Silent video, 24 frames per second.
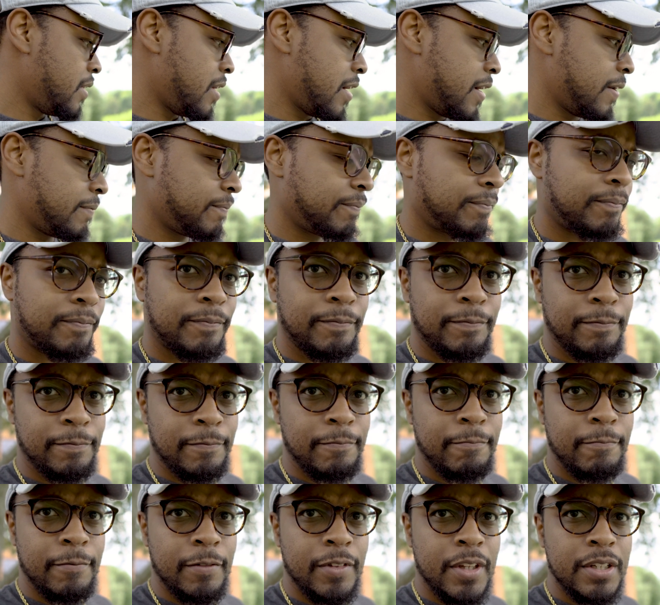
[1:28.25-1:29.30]
Yeah,
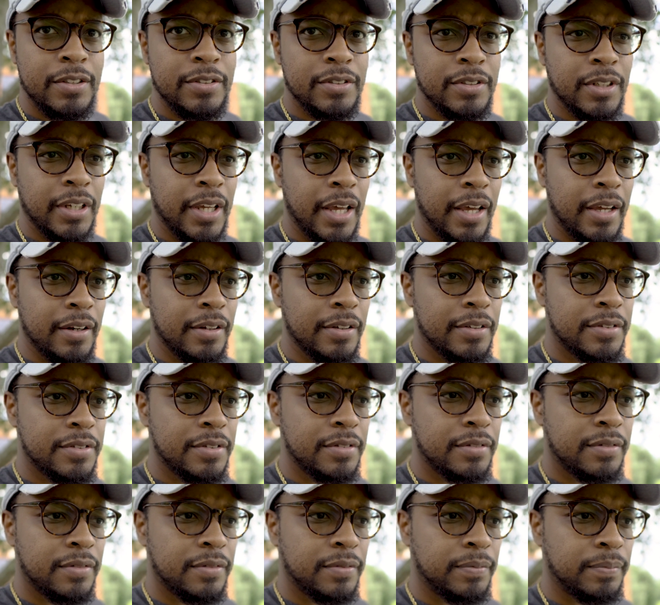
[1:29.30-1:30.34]
these are cicadas,
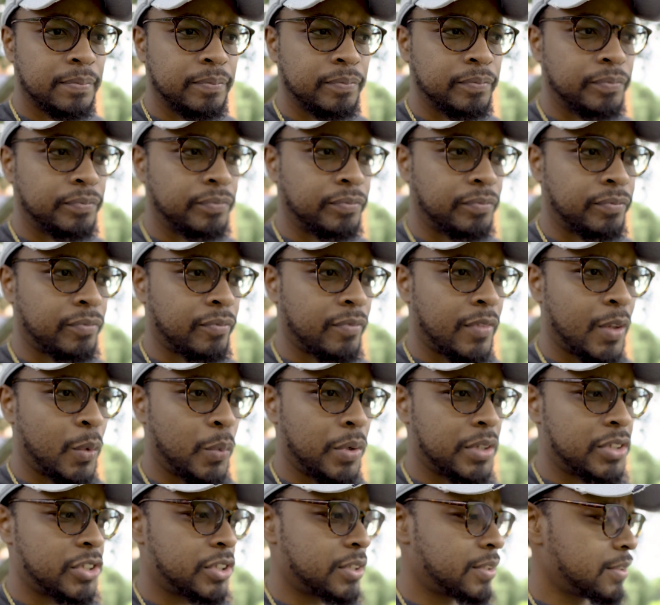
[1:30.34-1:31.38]

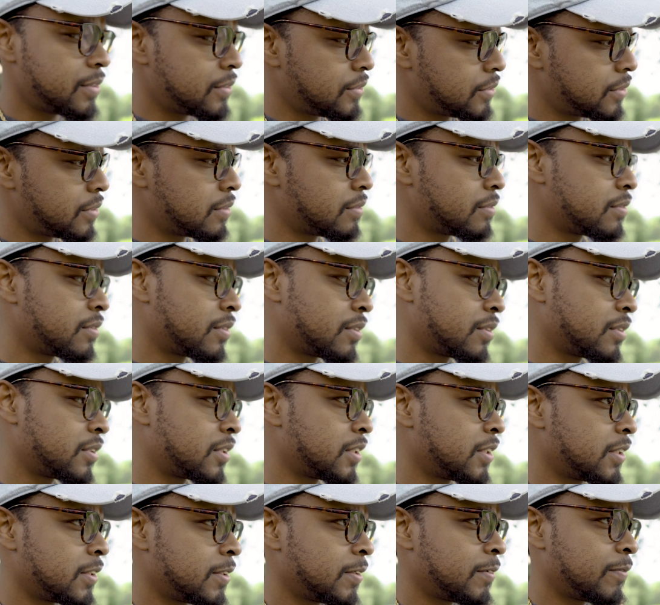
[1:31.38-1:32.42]
which is
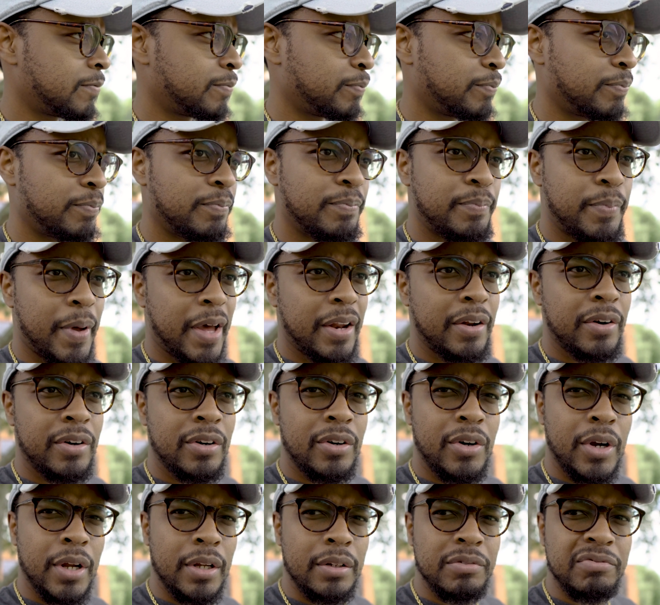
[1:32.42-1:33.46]

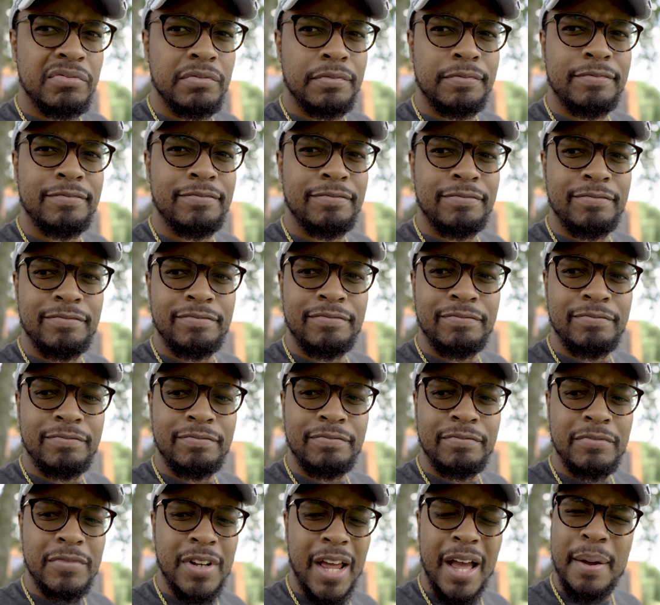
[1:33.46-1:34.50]
better and
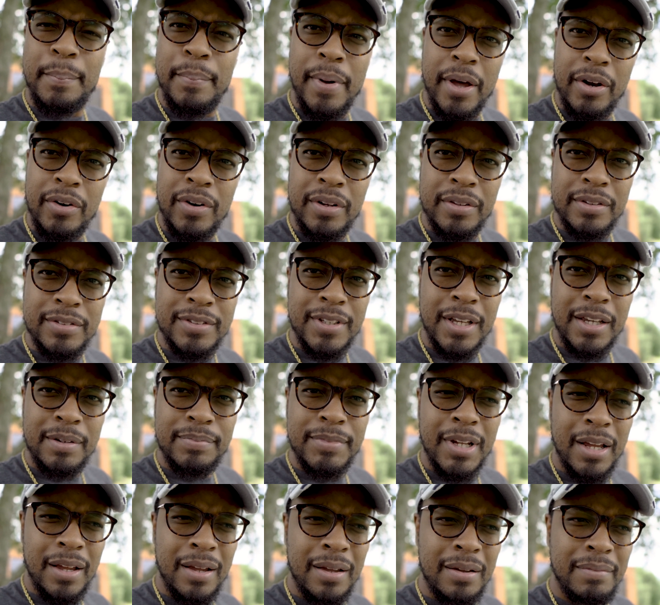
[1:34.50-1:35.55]
not better at the
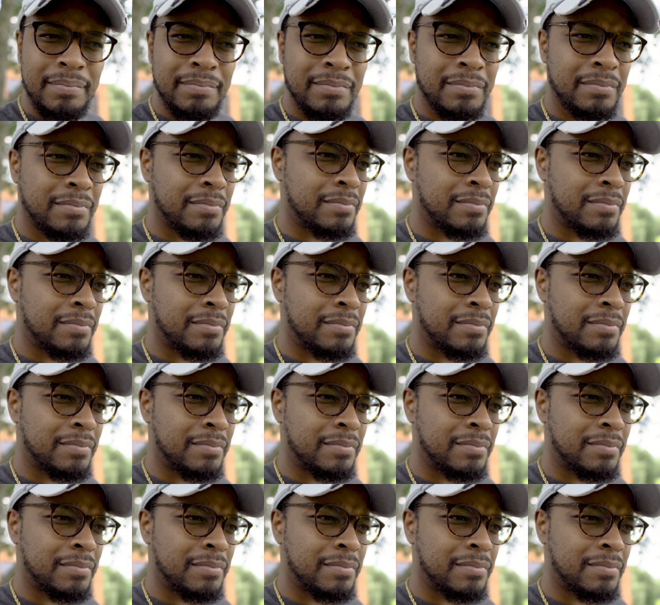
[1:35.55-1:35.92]
same time.